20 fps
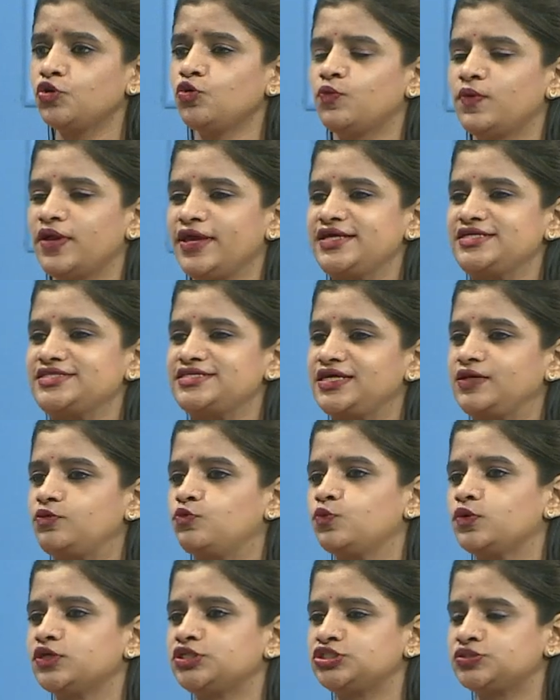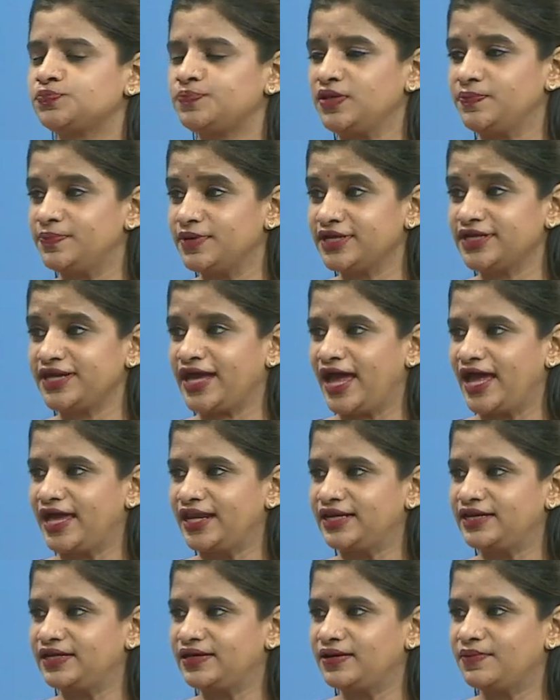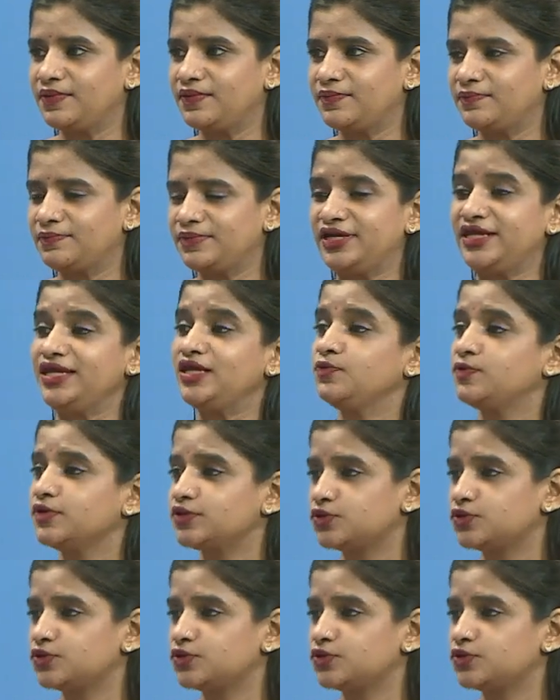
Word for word: ways which people can deal with